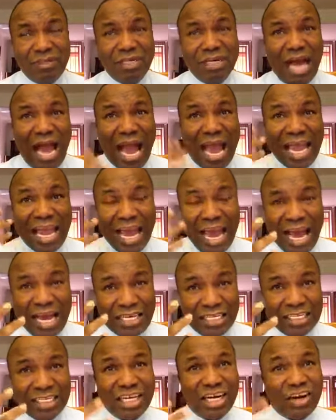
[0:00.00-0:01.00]
I
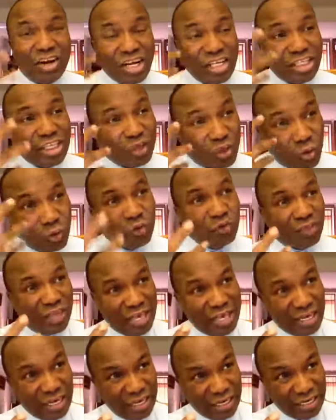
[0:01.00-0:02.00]
had critical
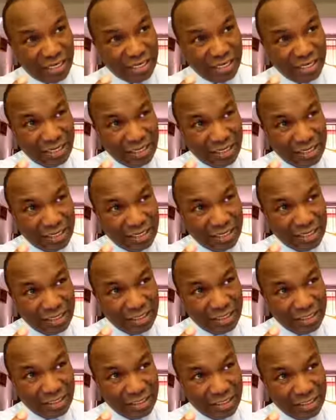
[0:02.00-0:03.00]
thinking.
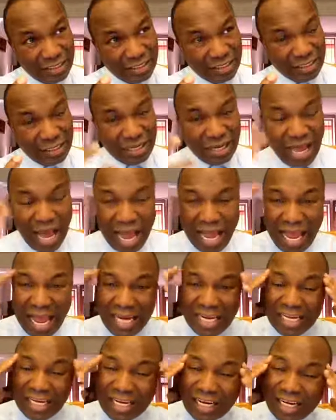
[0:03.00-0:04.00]
I
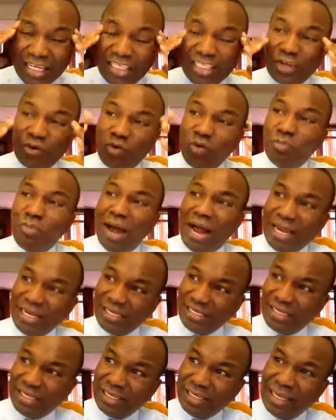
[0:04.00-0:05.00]
had a critical
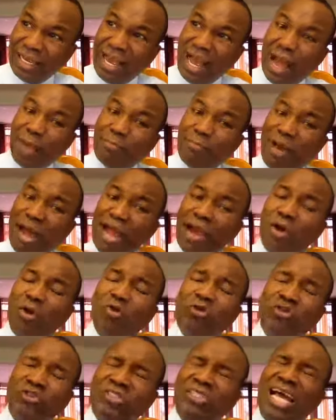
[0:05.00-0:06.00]
mind. And my
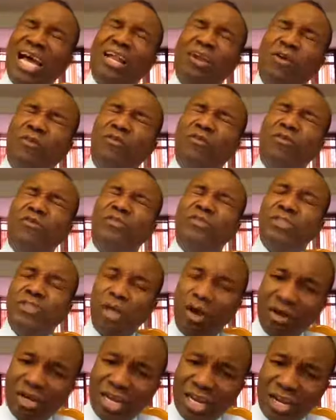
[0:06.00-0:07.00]
own style of
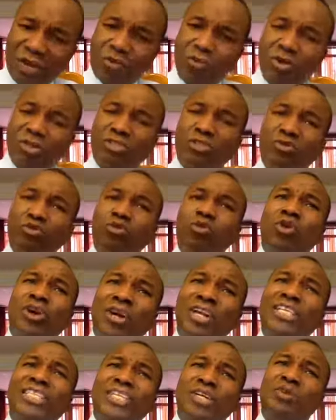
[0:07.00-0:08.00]
study was through
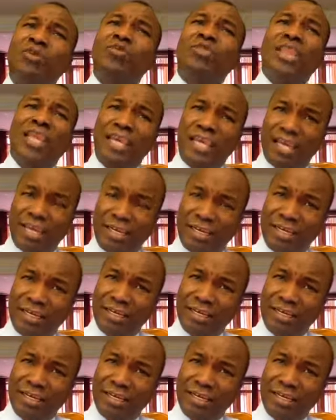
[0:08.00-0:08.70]
critical thinking.